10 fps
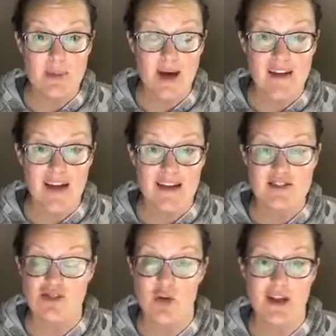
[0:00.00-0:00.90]

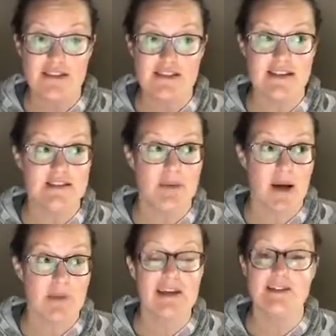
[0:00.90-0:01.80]
podcast, don't hesitate to
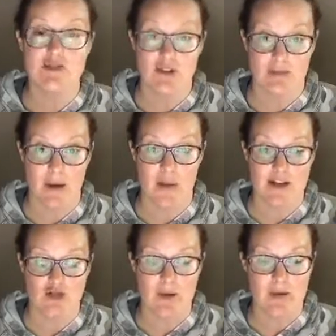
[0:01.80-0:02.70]
pop into the Mom
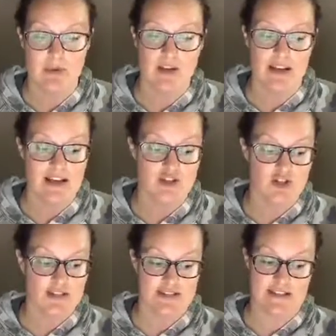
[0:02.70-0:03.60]
Boss Tribe community as
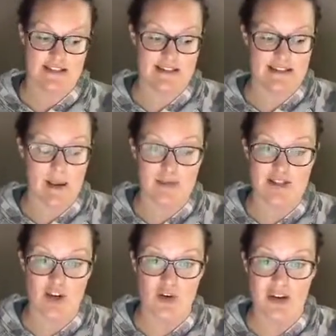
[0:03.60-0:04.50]
you're listening to this
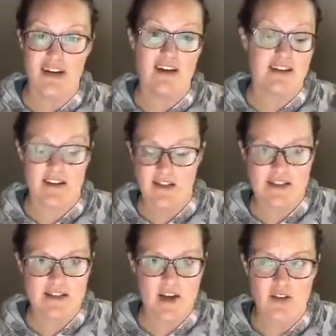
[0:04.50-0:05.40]
episode. Like,
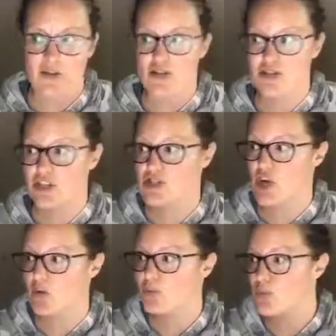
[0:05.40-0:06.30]
let's talk through your shit
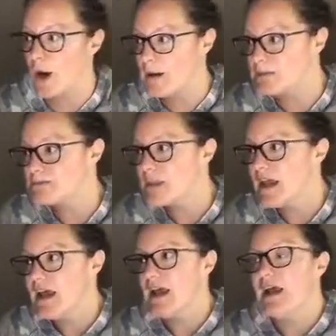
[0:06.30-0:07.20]
show, right?
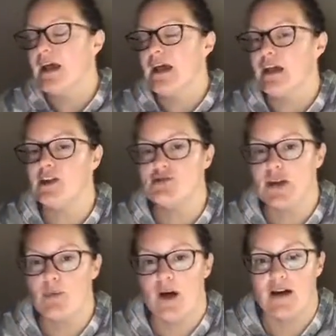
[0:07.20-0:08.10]
Here's
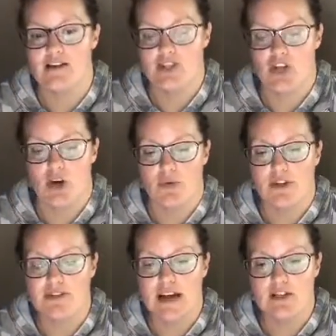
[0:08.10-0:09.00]
what I want us to know.
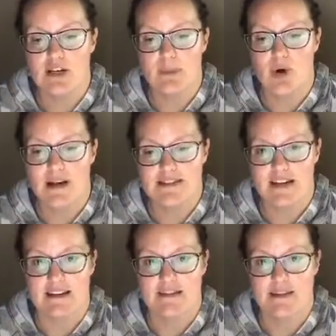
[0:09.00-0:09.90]
There's actually a
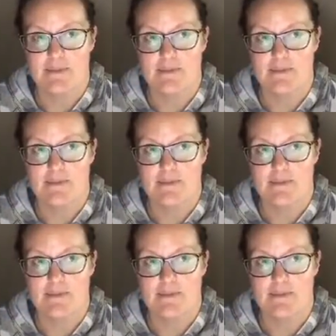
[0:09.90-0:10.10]
process